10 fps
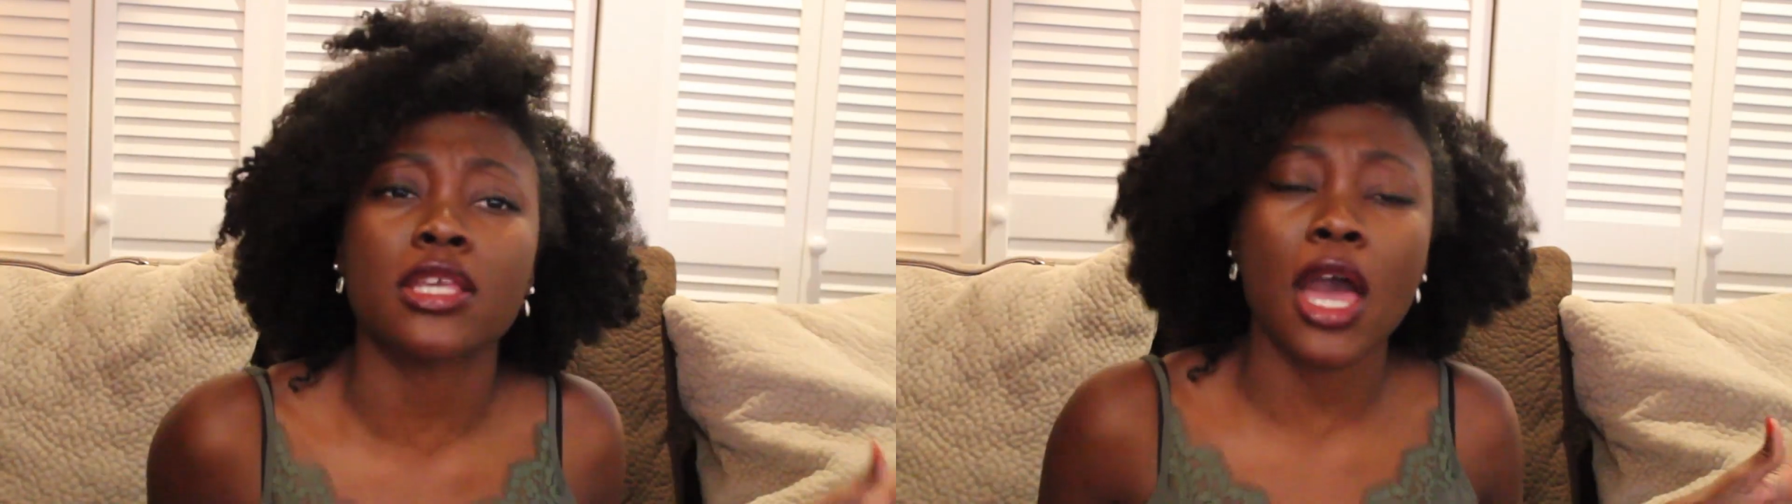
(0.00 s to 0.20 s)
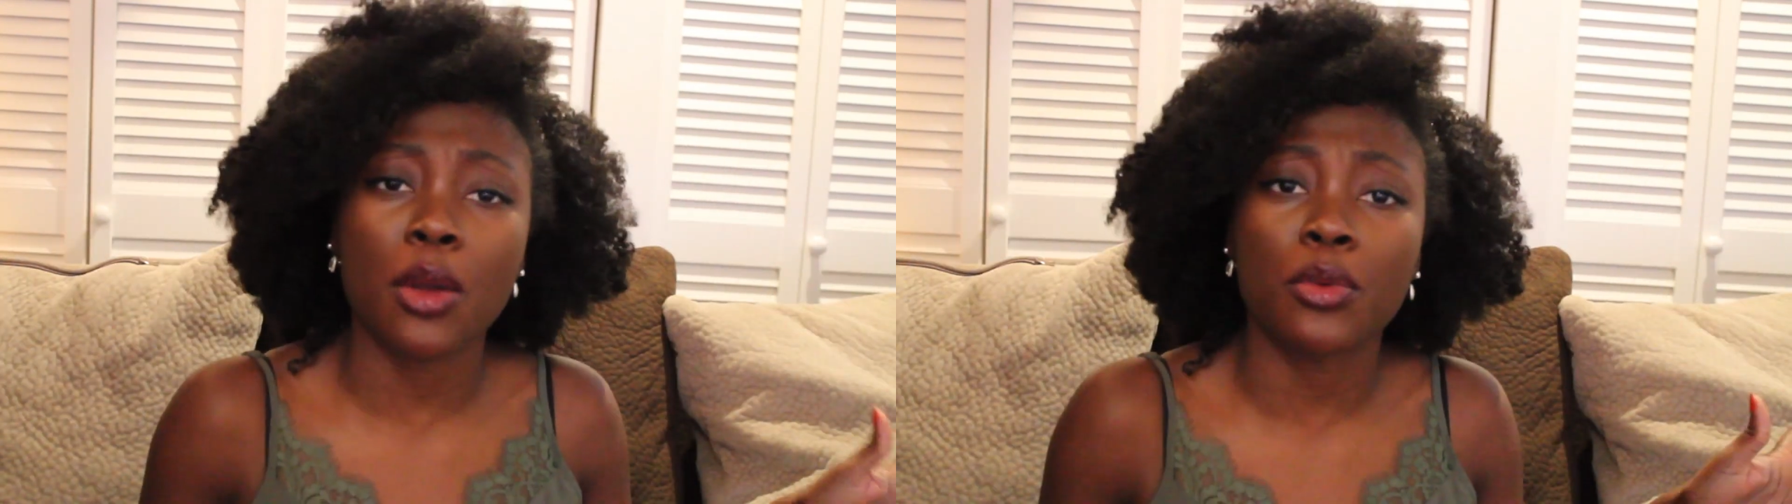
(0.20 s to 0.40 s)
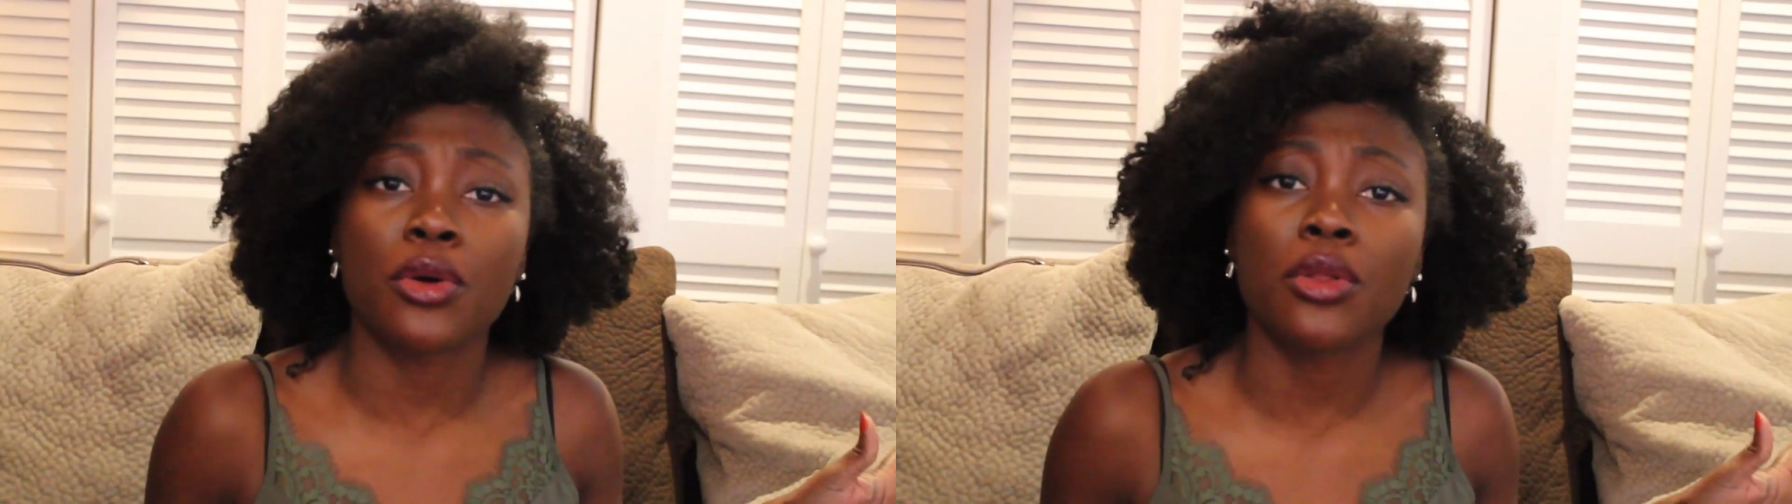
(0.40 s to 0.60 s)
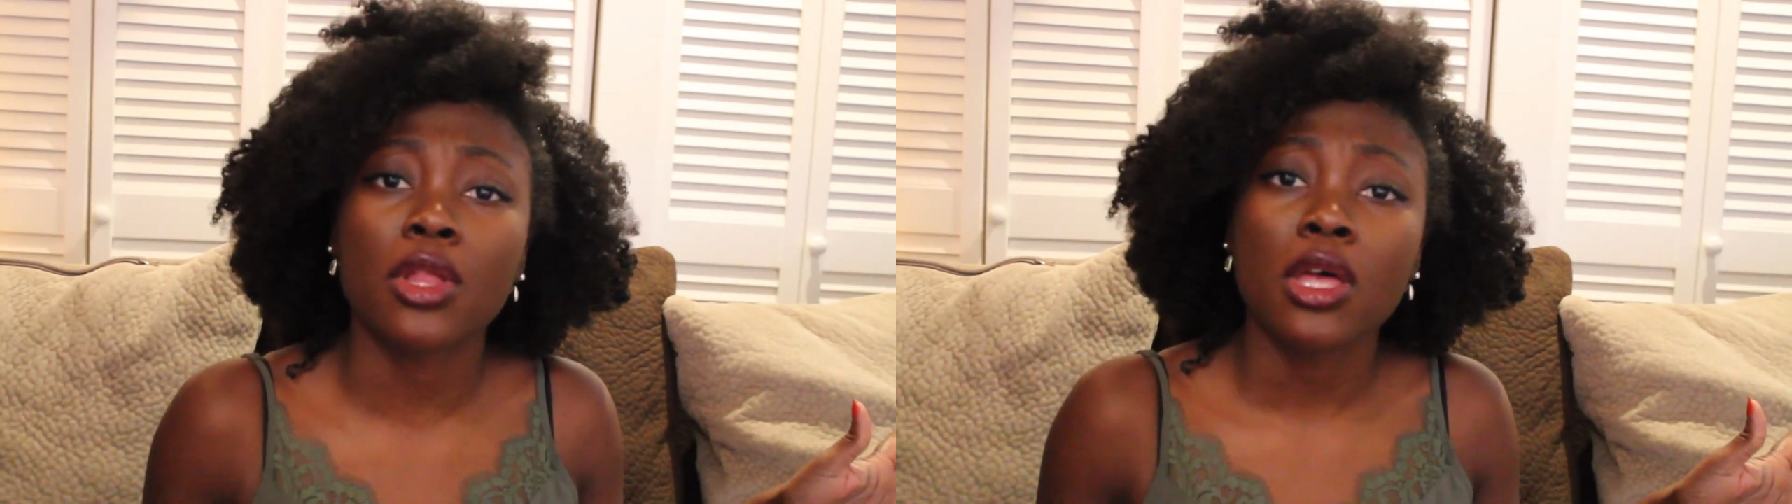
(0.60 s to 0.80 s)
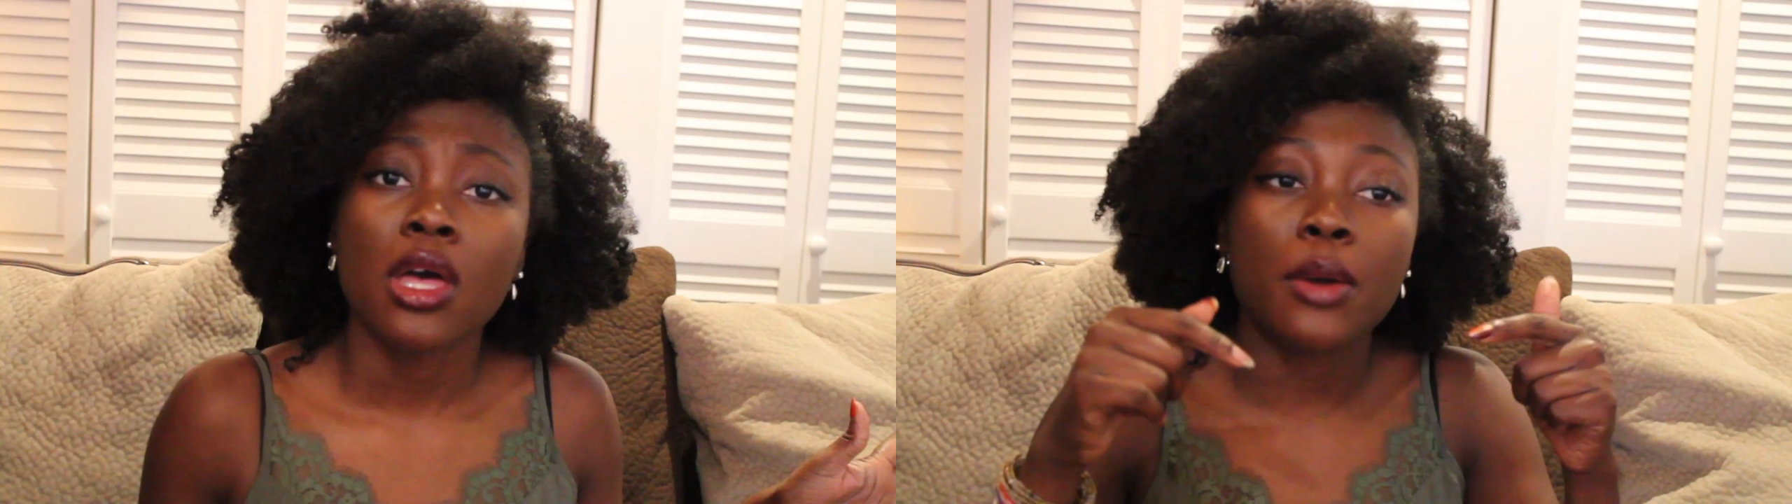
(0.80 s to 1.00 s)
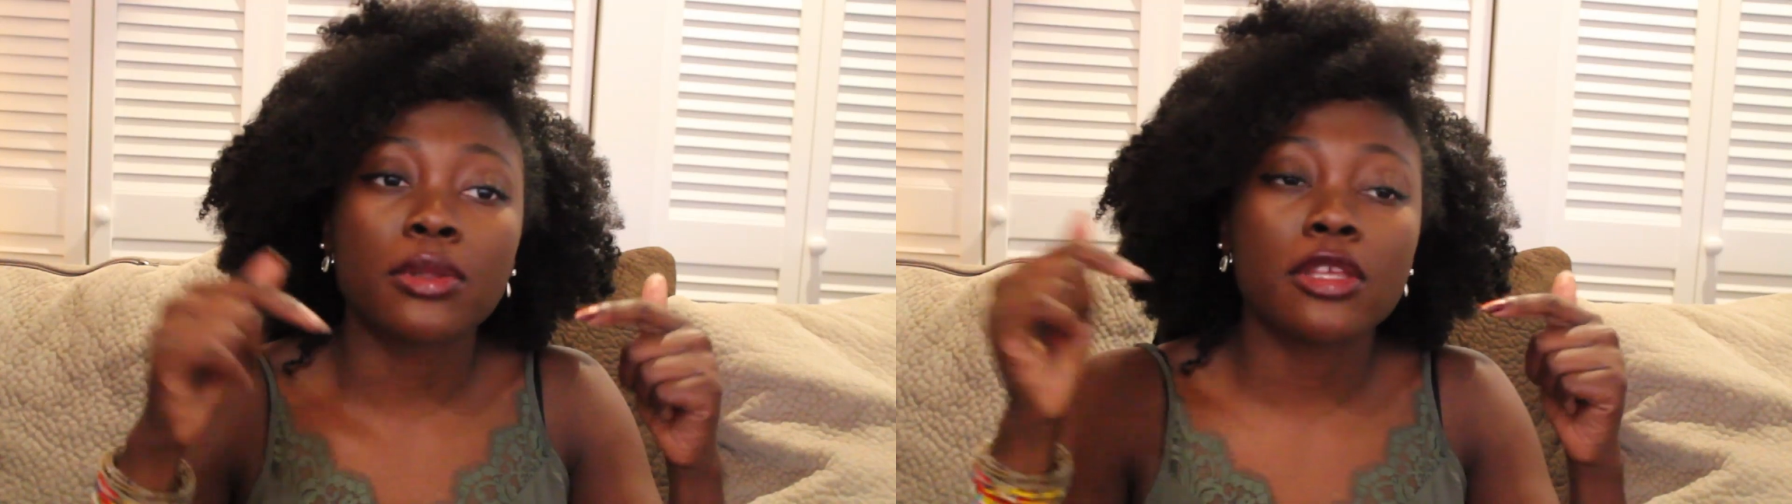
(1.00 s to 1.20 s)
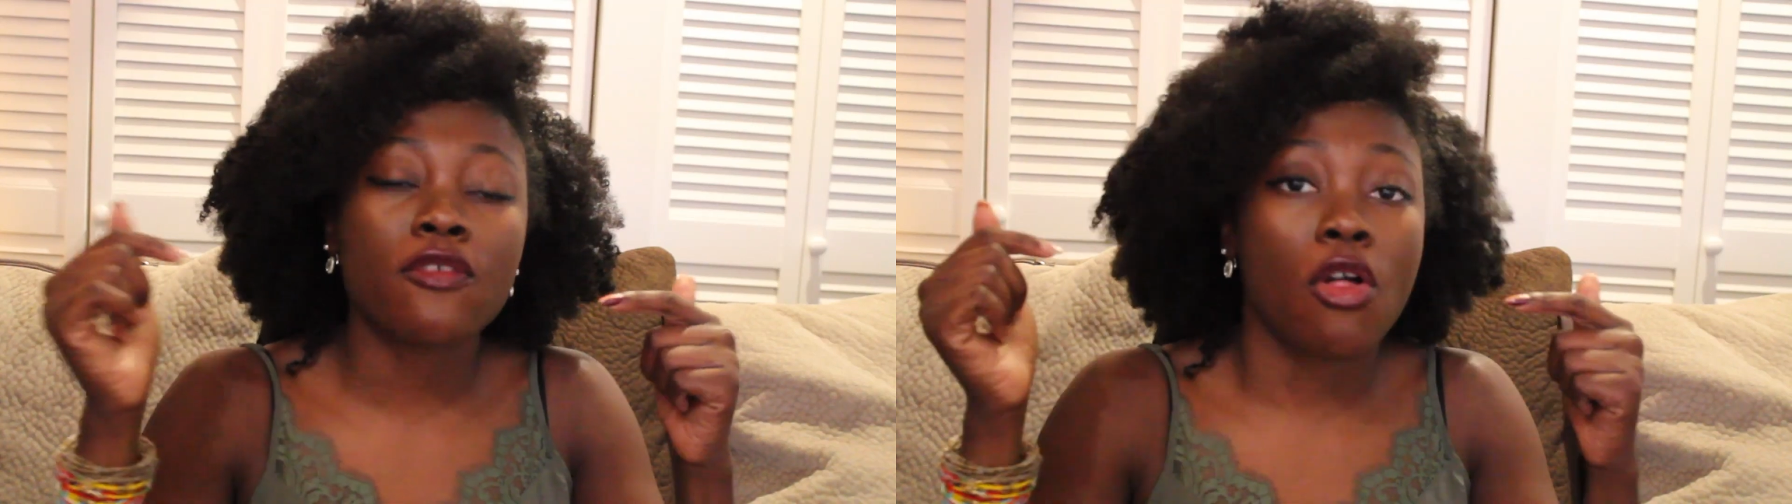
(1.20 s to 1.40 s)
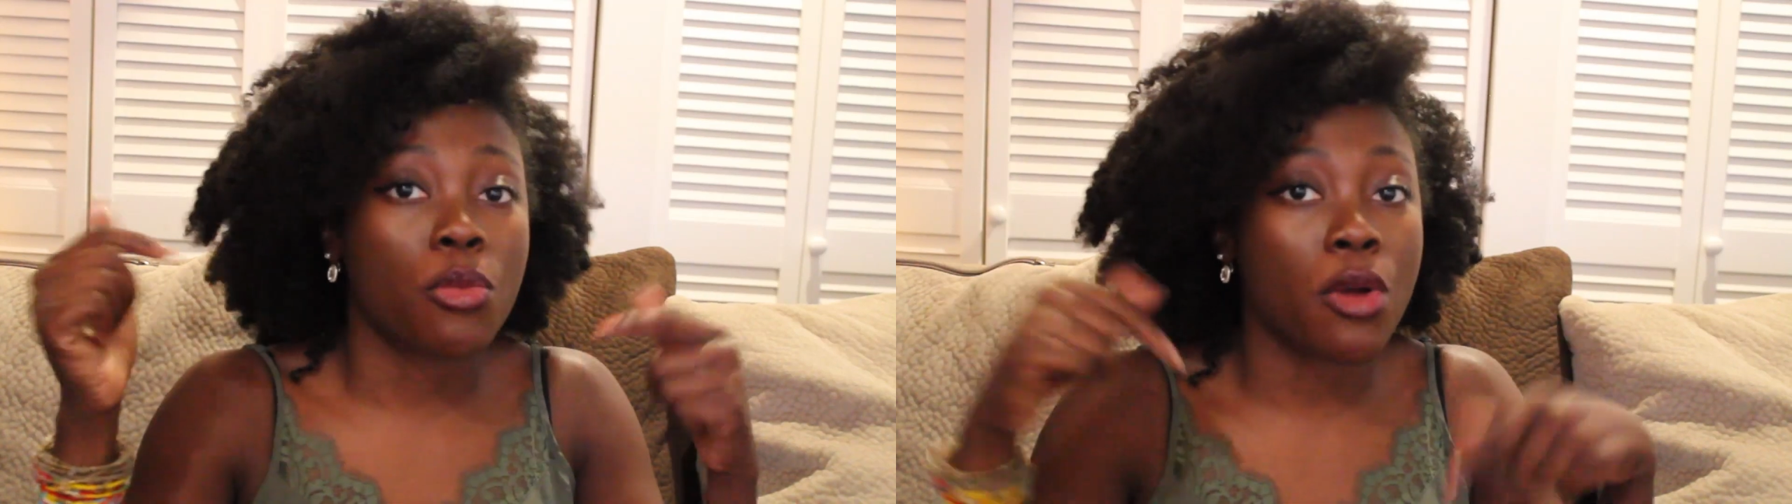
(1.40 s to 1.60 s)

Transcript: I will leave all the